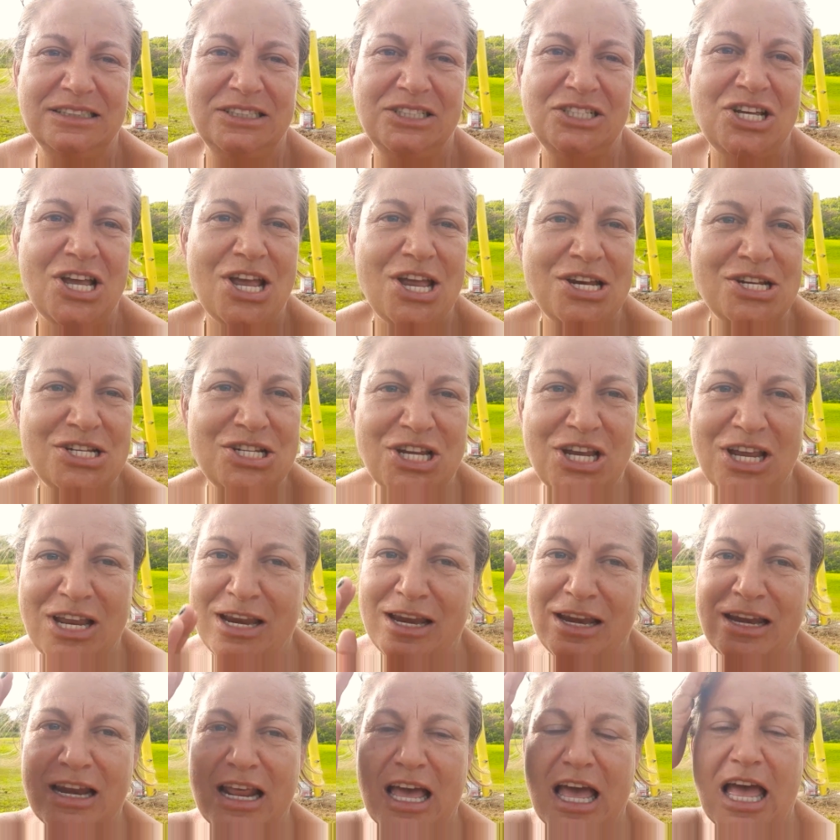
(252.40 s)

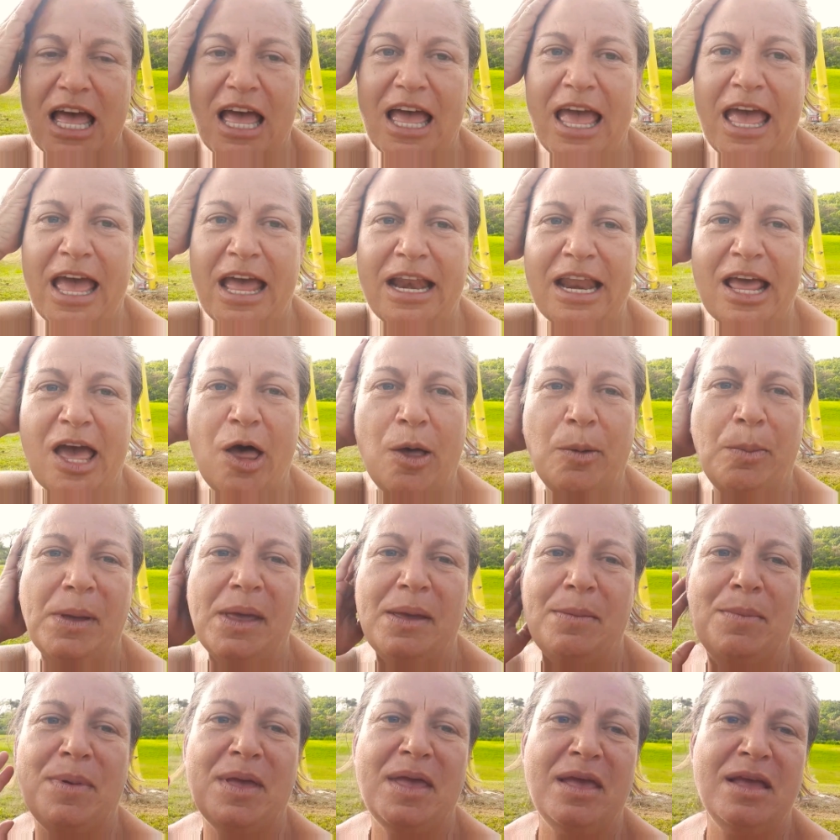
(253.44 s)
changing and
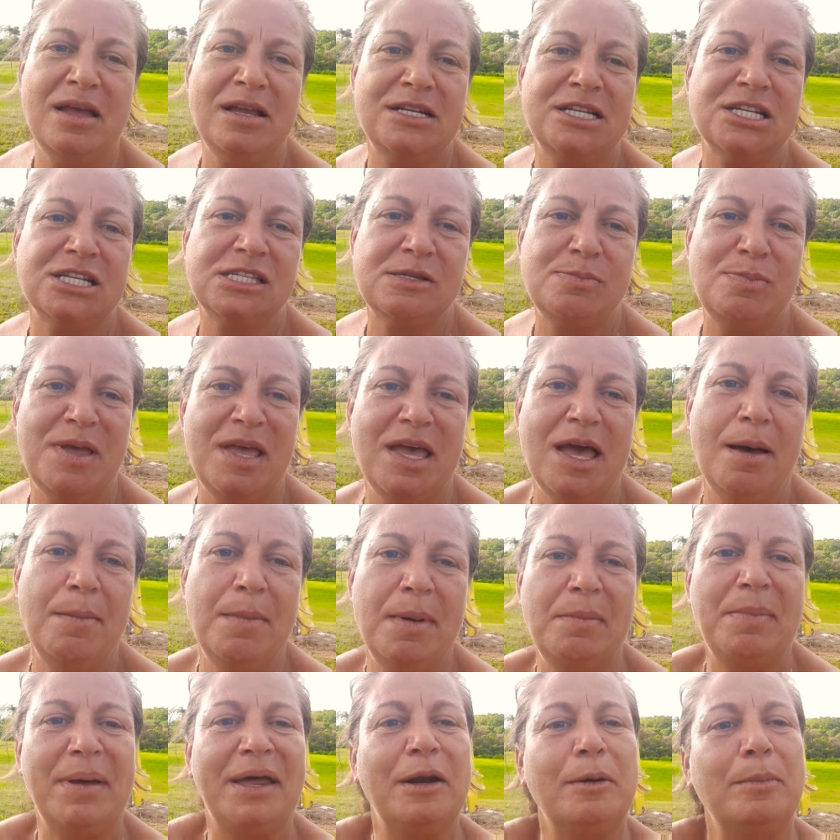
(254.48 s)
helping me just become
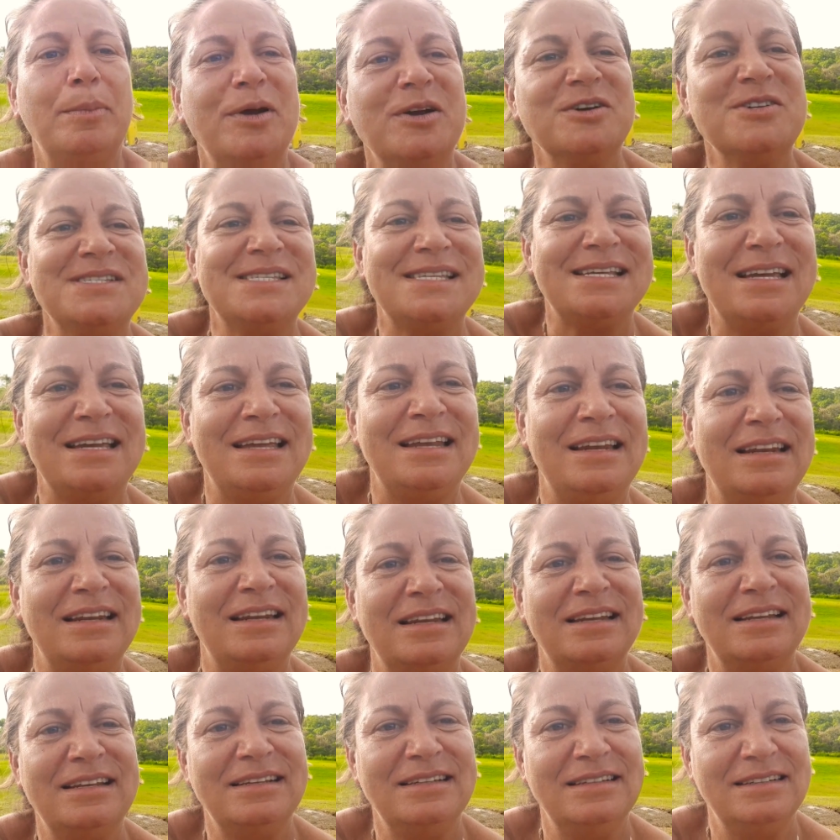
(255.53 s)
a better person.
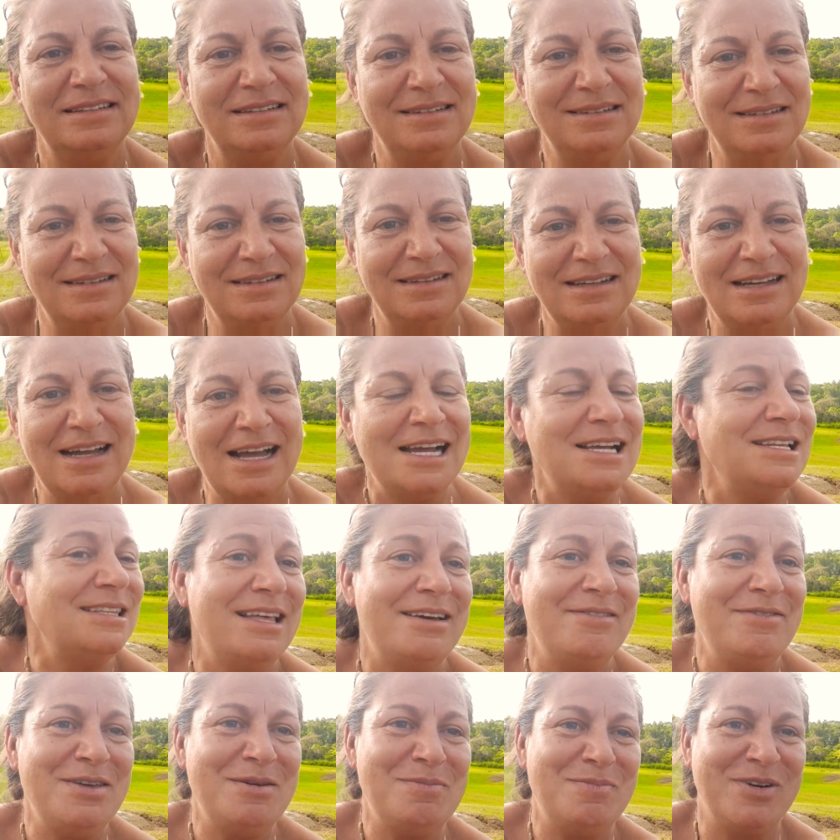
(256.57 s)
I
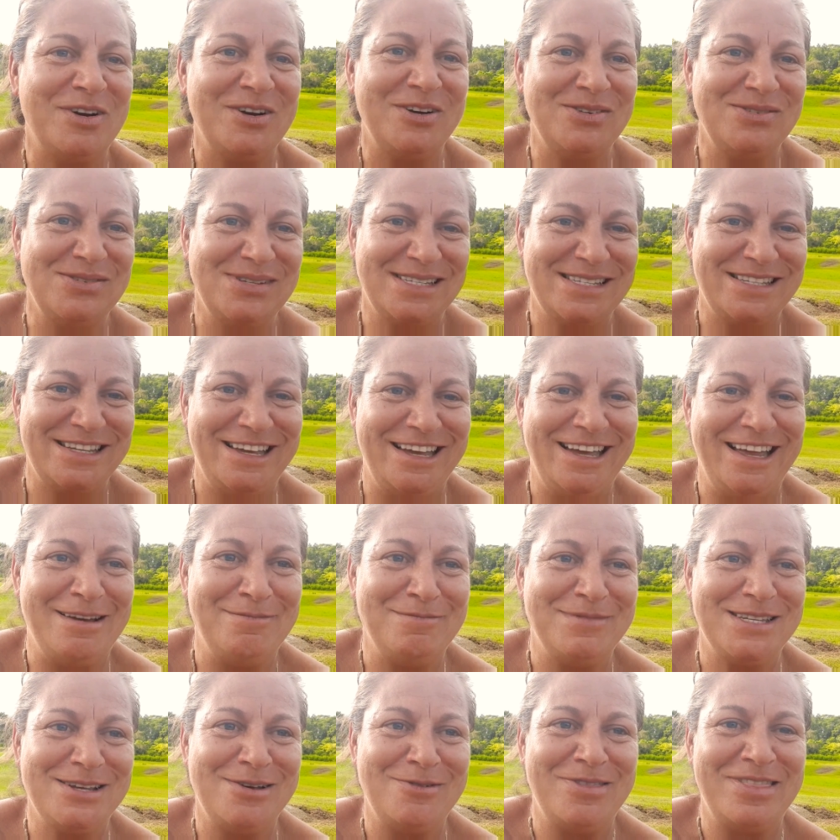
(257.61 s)
love you, Bruce, and
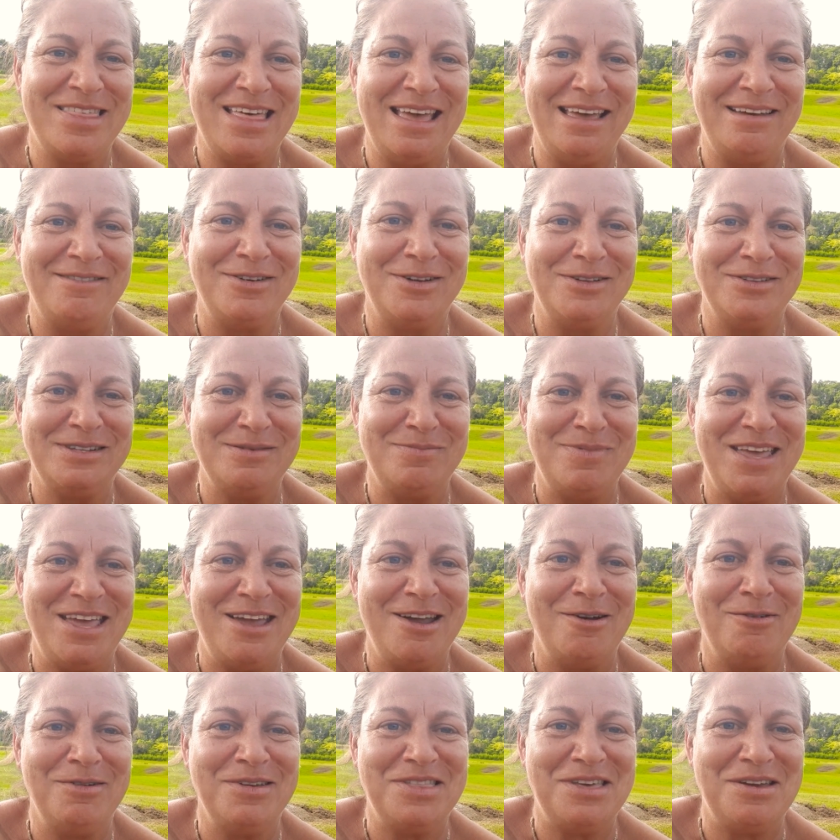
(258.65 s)
I'm so thankful to be
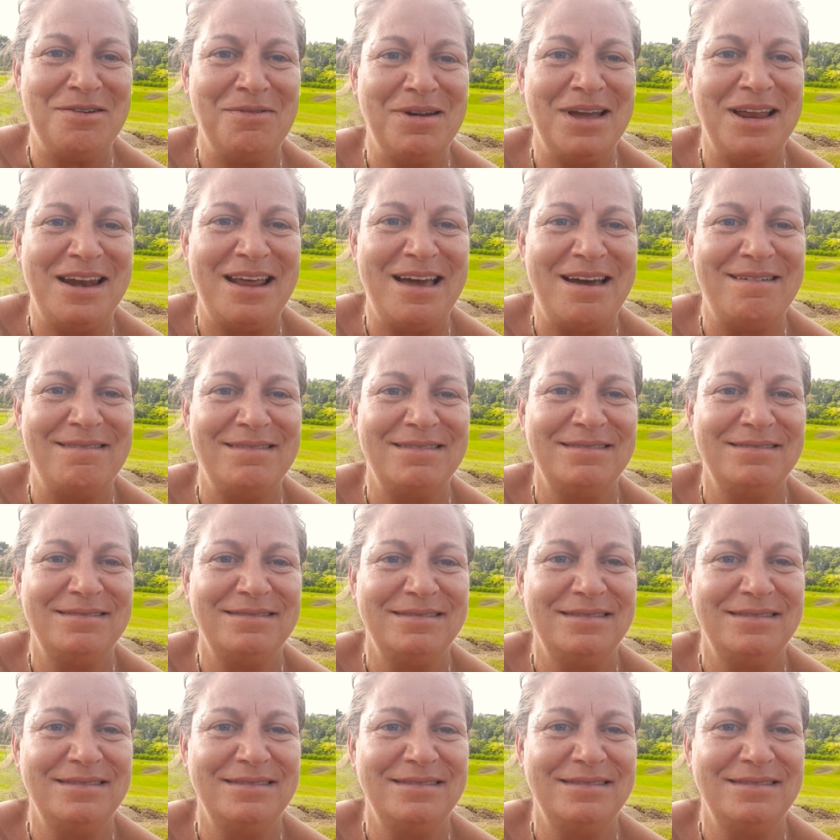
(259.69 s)
here with you right now.